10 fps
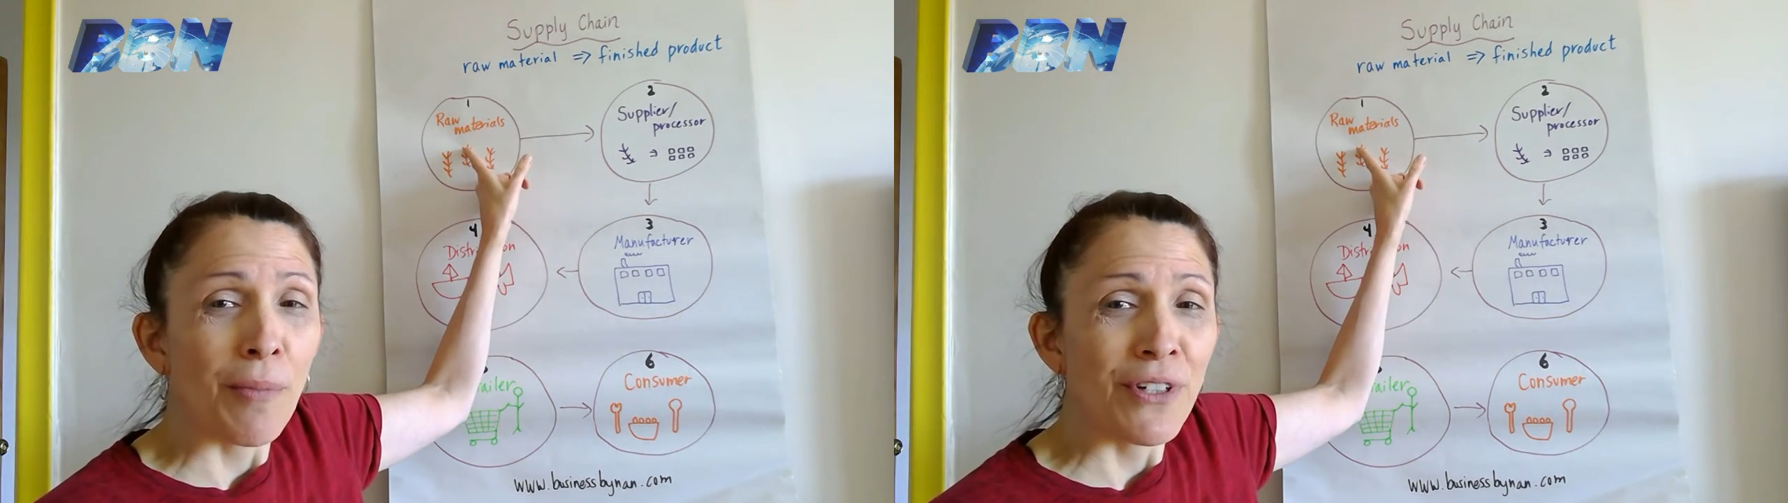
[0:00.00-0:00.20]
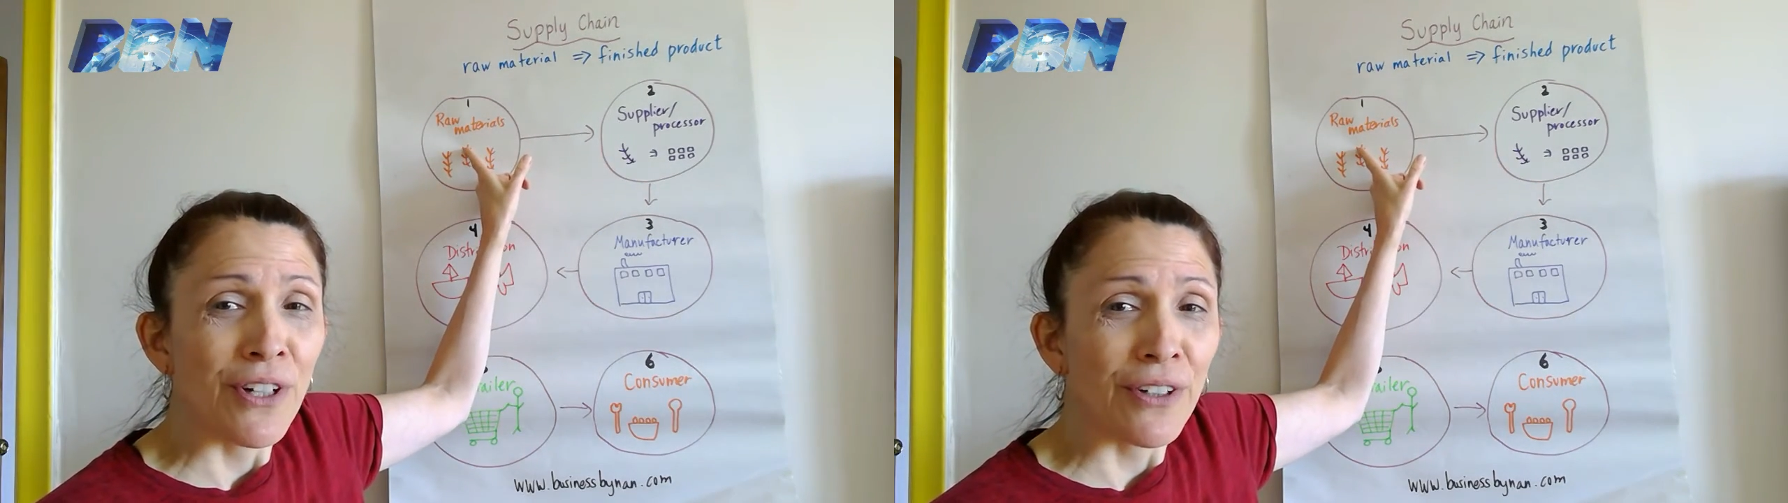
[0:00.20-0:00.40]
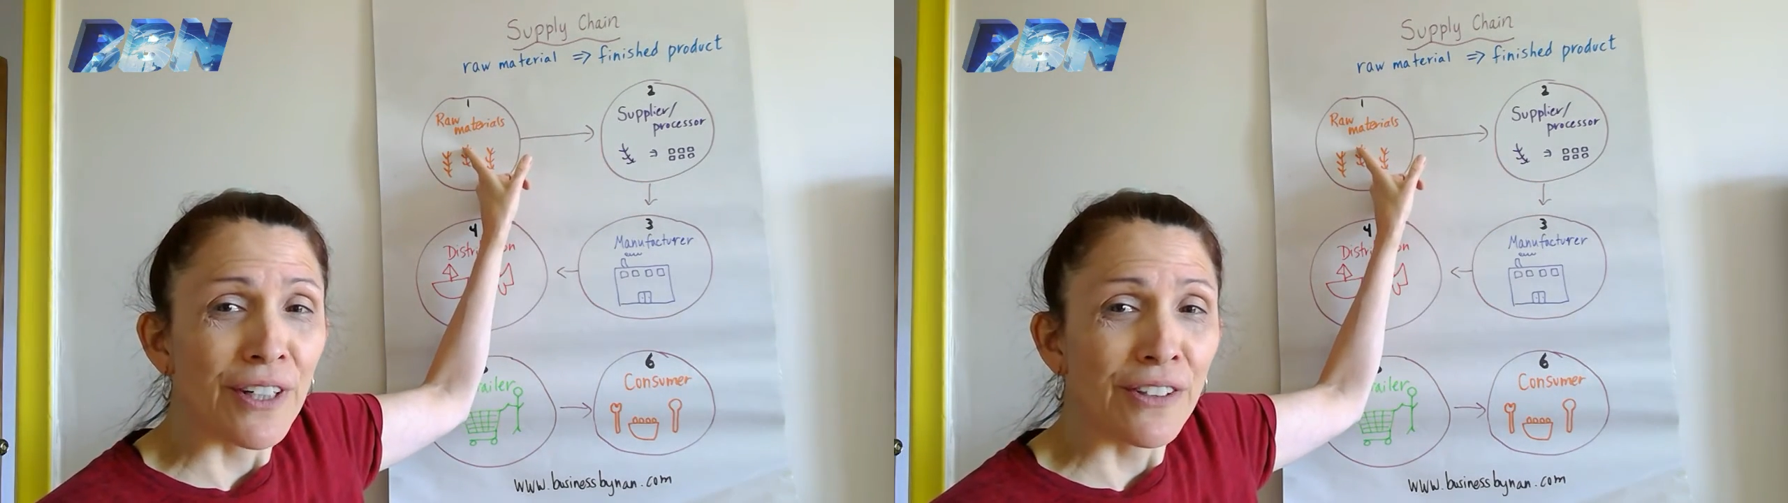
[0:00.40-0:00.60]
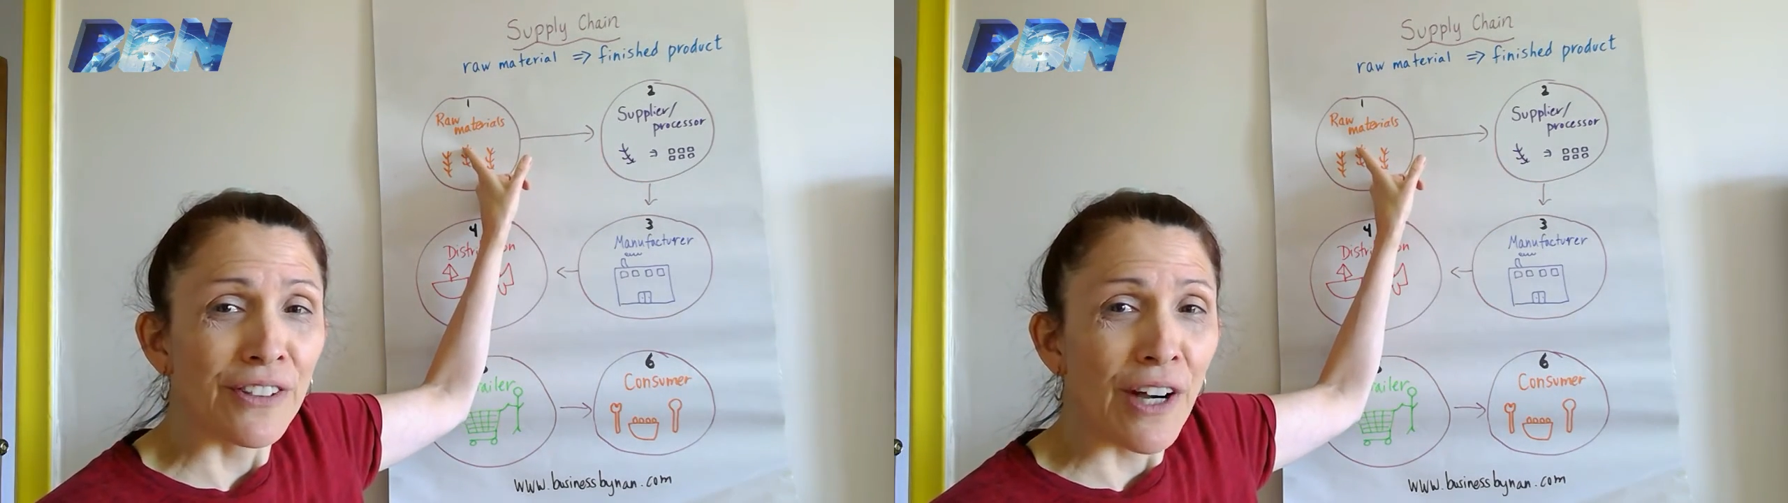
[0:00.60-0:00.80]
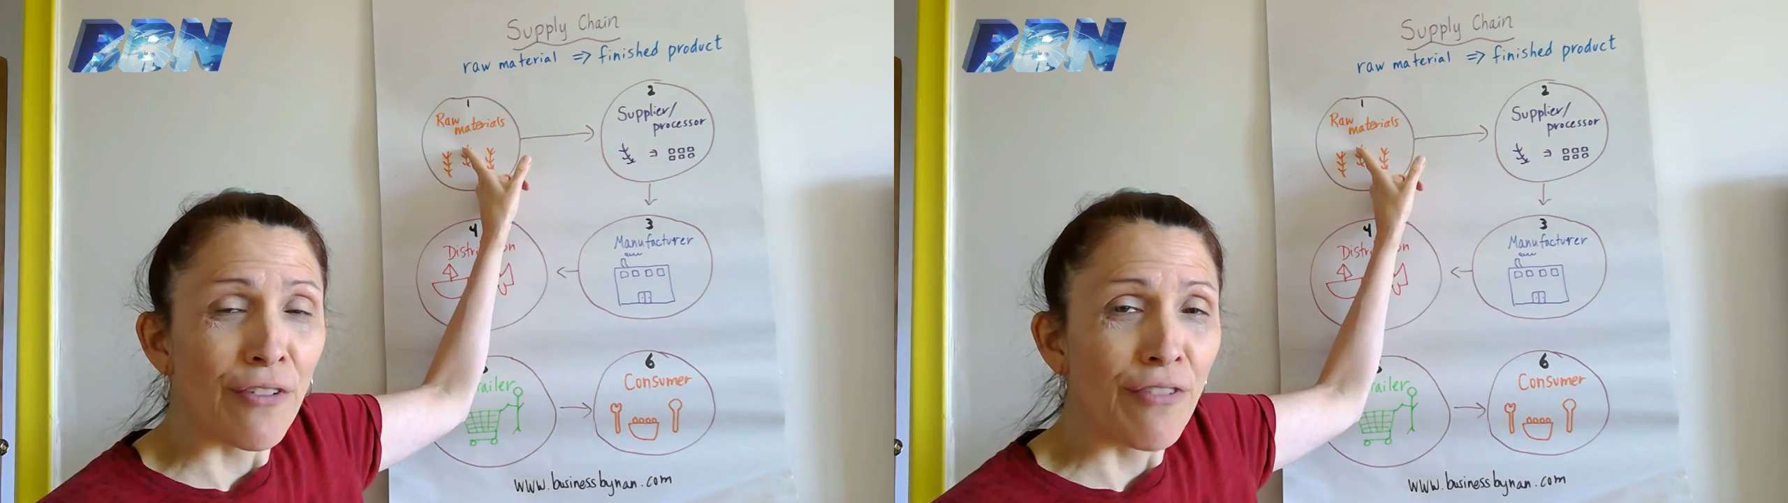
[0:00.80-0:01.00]
materials
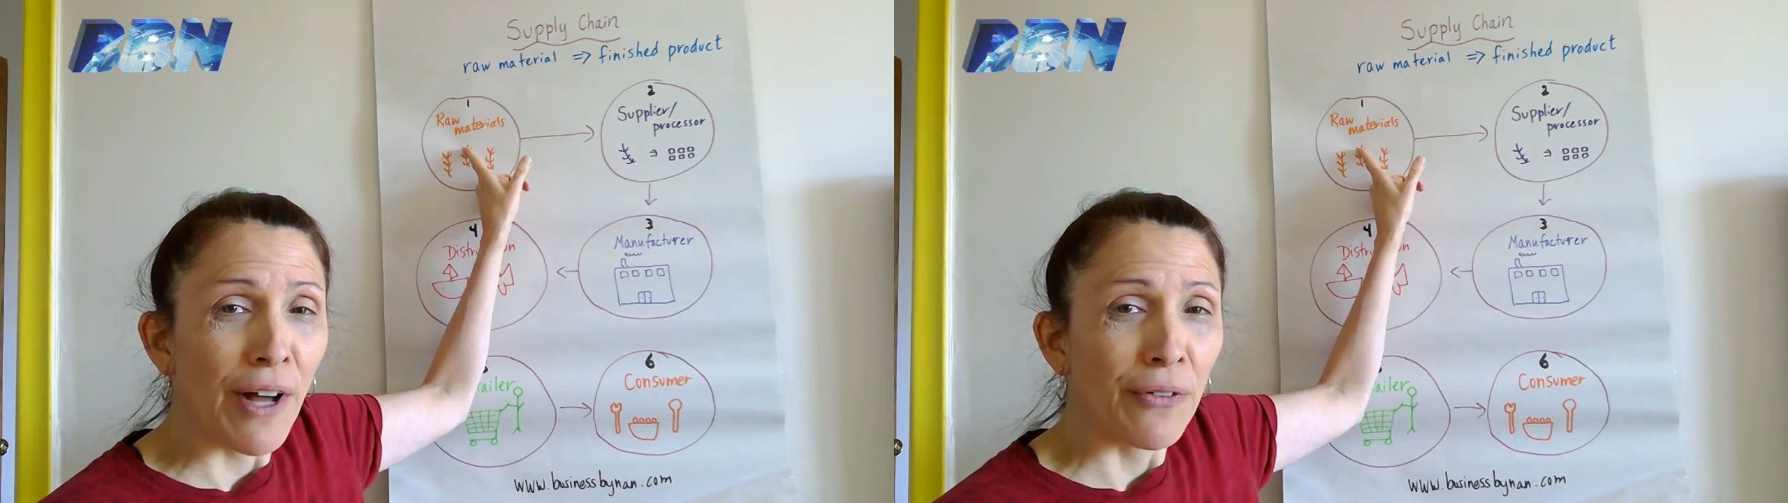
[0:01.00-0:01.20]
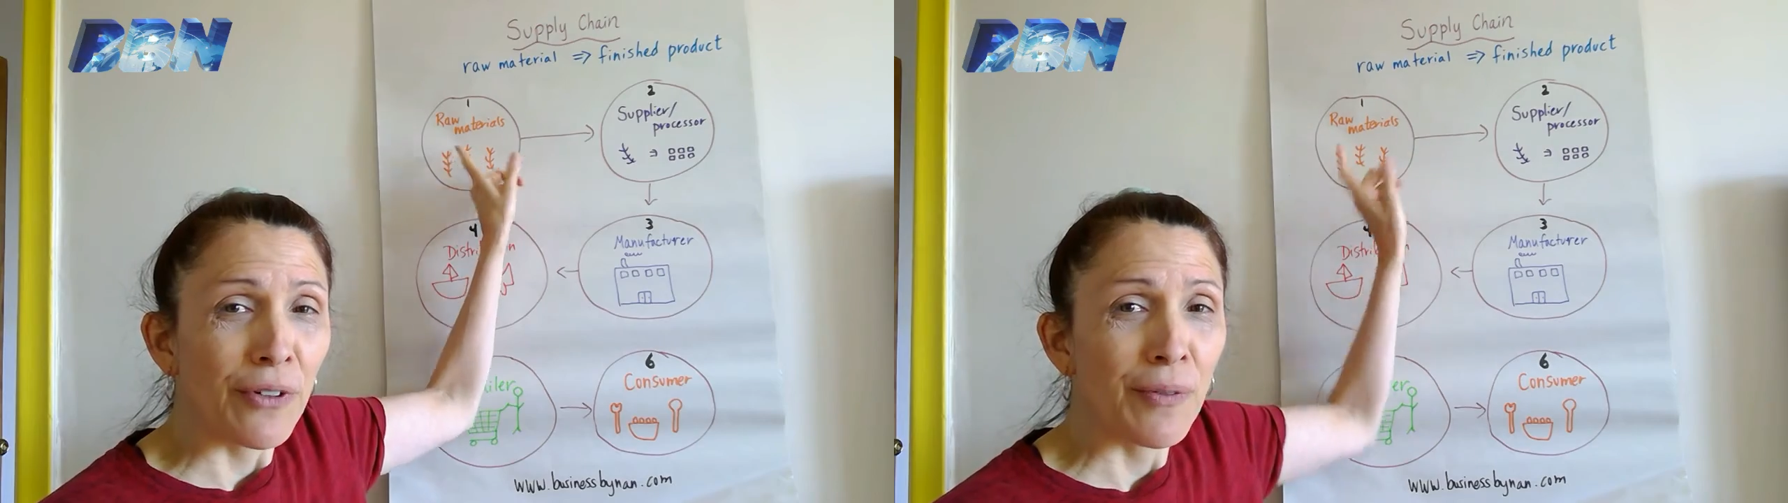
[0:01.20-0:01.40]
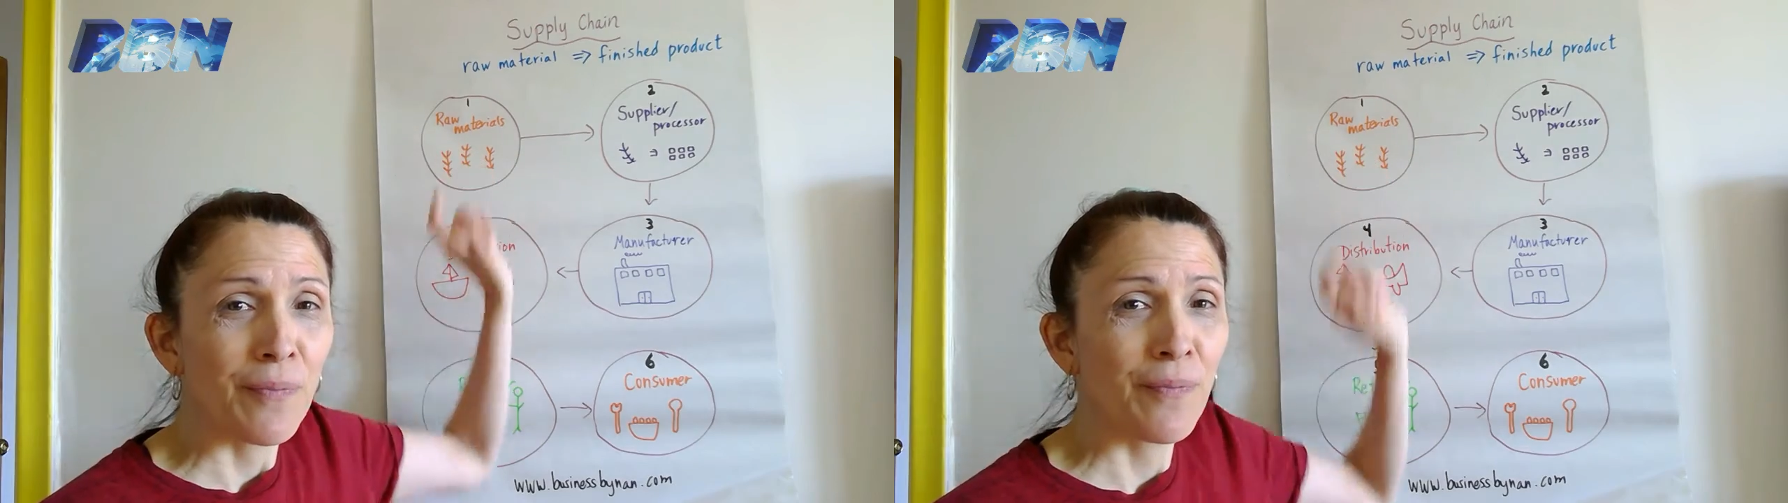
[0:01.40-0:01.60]
are found.